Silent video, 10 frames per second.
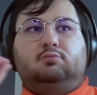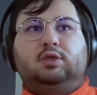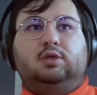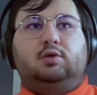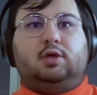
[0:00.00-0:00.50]

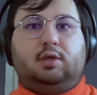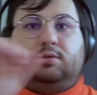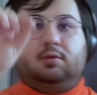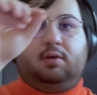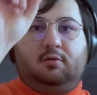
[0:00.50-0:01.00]
you can
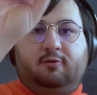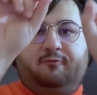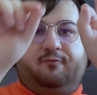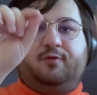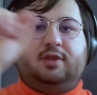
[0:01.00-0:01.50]

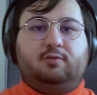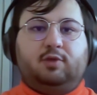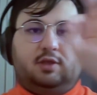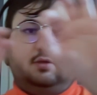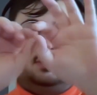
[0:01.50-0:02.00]
fit
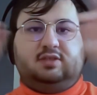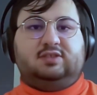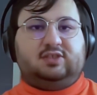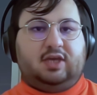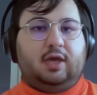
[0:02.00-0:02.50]
within this
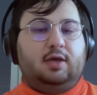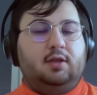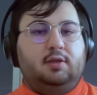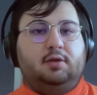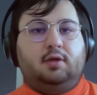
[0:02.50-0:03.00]
scale